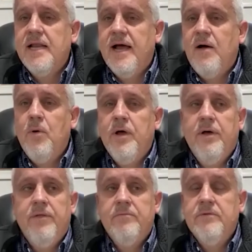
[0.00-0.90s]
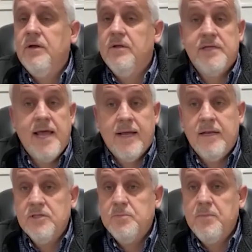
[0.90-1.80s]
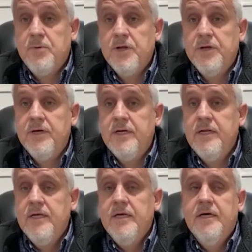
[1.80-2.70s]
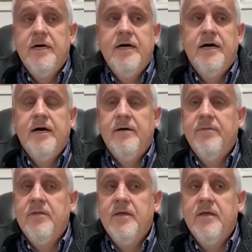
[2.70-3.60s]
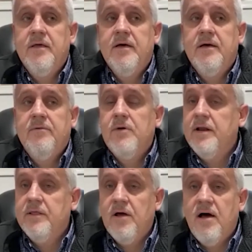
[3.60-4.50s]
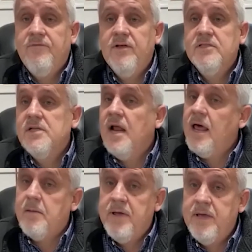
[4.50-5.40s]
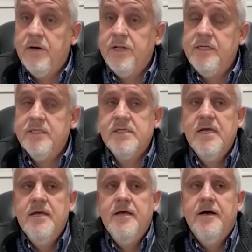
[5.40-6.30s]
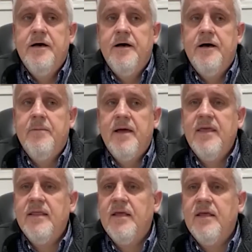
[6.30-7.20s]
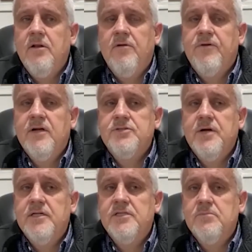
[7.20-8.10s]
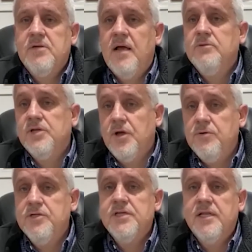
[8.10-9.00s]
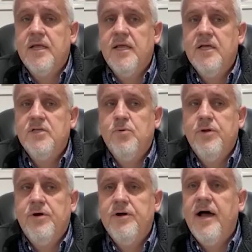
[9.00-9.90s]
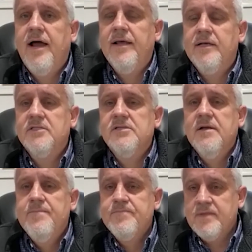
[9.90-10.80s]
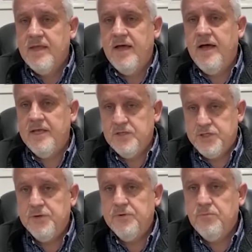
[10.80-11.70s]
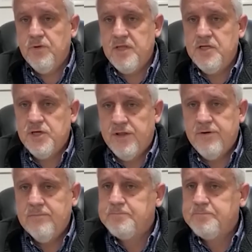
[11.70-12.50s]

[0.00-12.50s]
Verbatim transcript: how well, you know, the tackling's been pretty good. Uh, the uh, running the offense, not a lot of penalties. Um, I think they get a little frustrated sometimes, the coaches and the kids, when they're not as uh, in tune with each other.